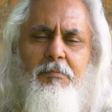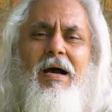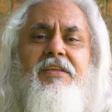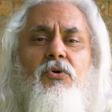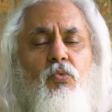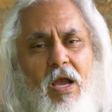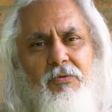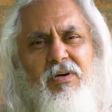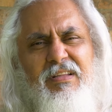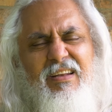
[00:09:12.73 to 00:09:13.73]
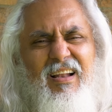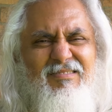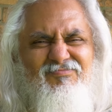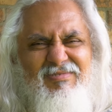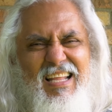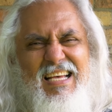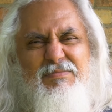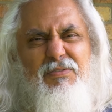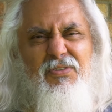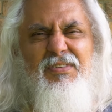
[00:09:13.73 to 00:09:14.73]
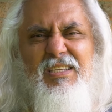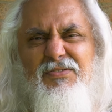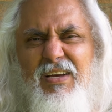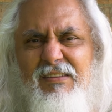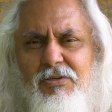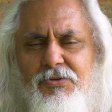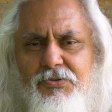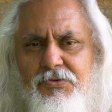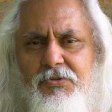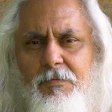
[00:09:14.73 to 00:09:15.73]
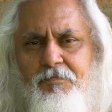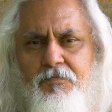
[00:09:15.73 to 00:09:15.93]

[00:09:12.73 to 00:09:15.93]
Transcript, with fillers: Buying the right one that'll last me for the next 5 years or so.